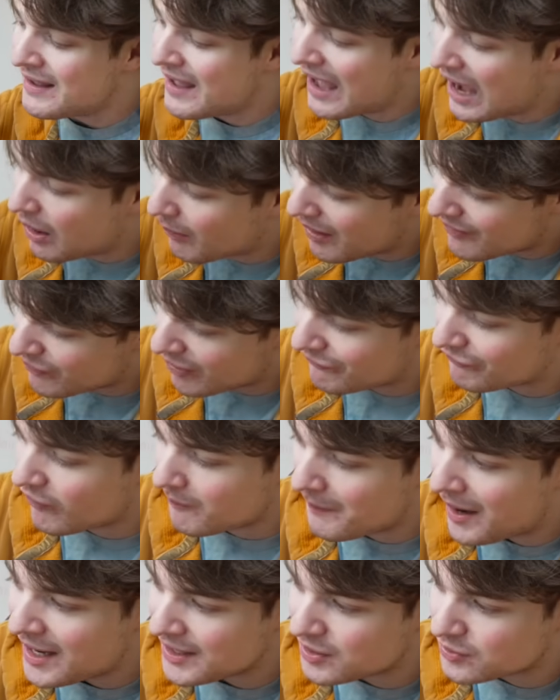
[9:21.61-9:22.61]
However, for
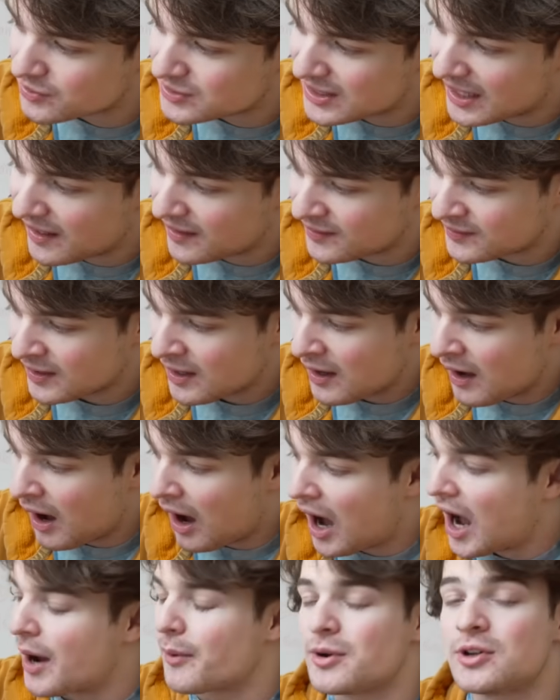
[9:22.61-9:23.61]
my use case,
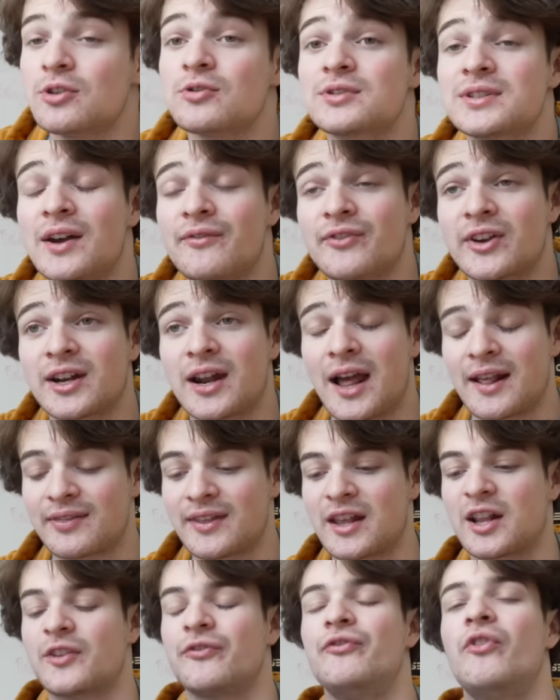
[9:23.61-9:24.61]
I would use something like
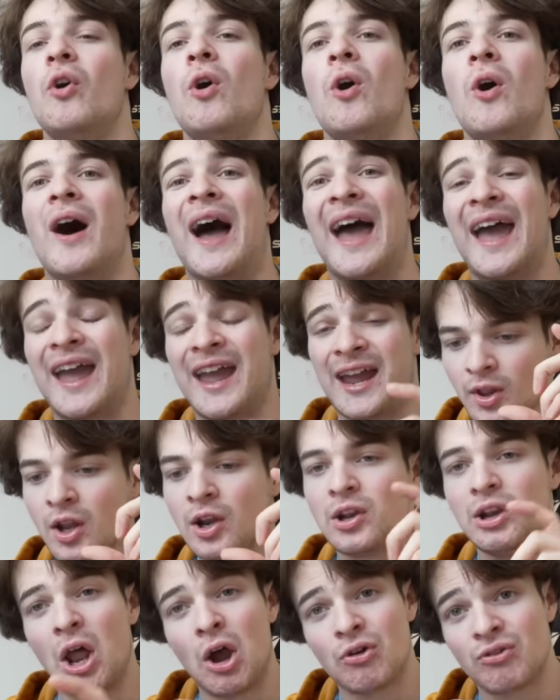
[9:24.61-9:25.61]
this for a
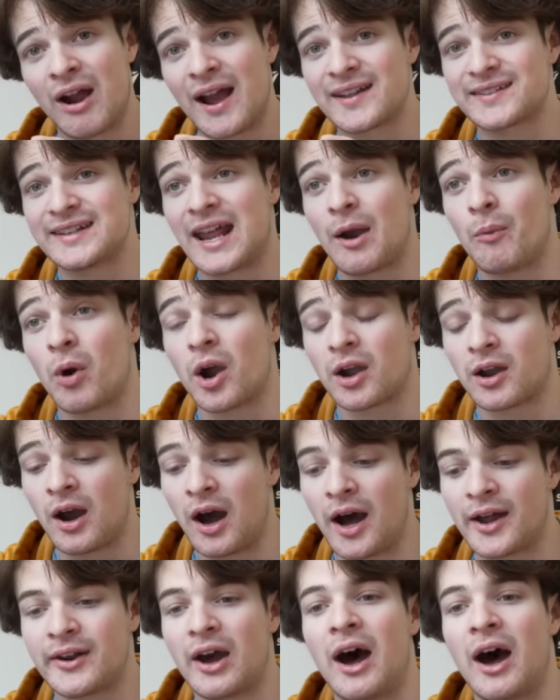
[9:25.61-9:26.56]
low-rise network card,